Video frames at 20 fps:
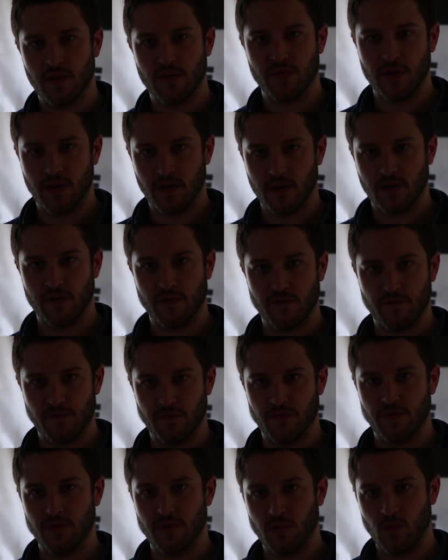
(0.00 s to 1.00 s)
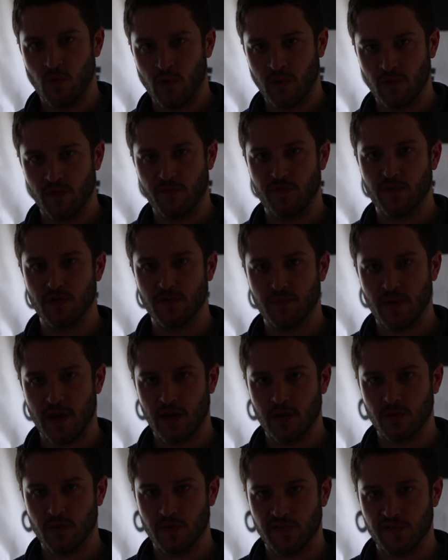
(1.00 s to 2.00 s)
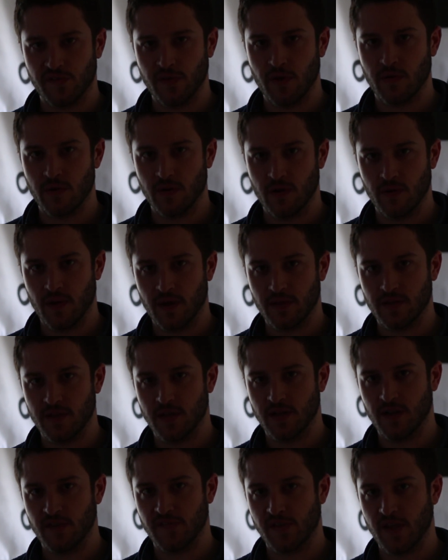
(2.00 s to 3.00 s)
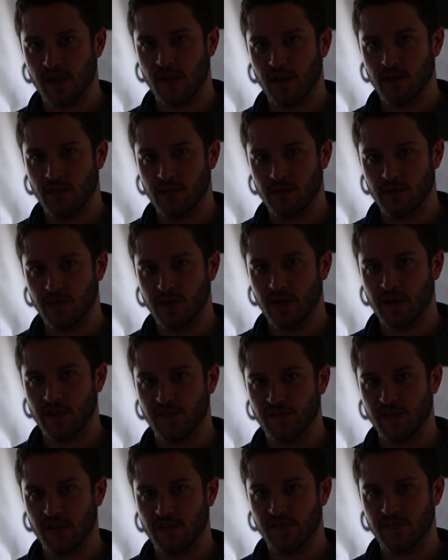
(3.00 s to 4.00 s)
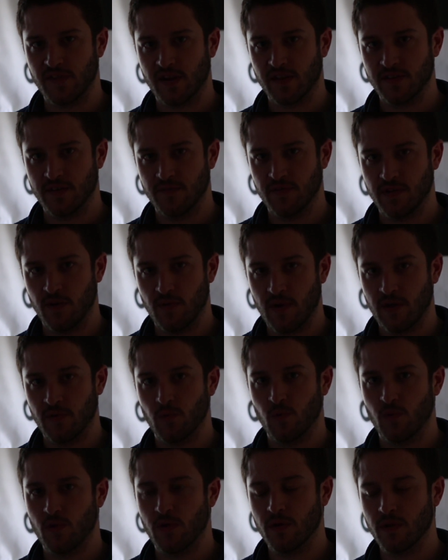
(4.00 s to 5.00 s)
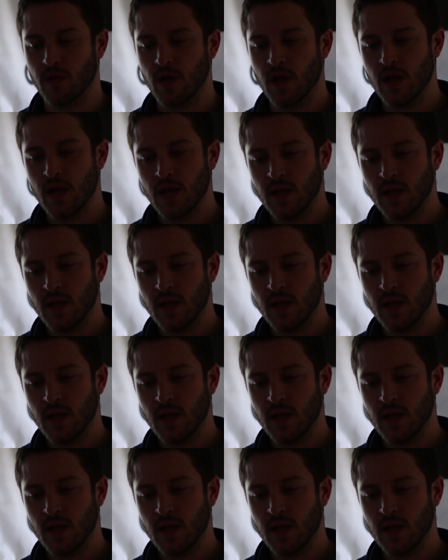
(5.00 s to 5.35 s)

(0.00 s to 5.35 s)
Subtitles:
Think of the one revealed by Edward Snowden about the NSA and the United States' activity around the world.